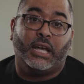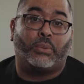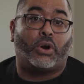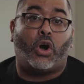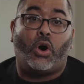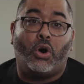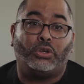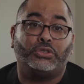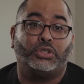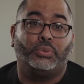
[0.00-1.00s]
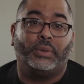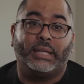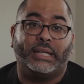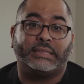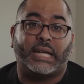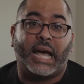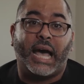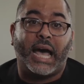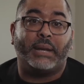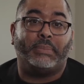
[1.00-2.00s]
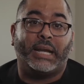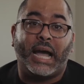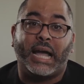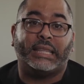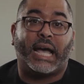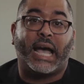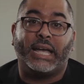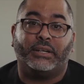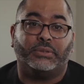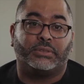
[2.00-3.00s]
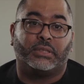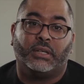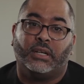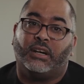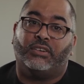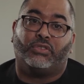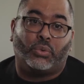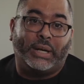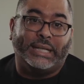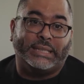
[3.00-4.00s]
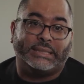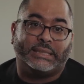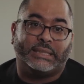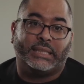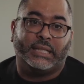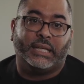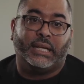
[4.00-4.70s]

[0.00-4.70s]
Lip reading: and were all too willing to hide behind the idols of race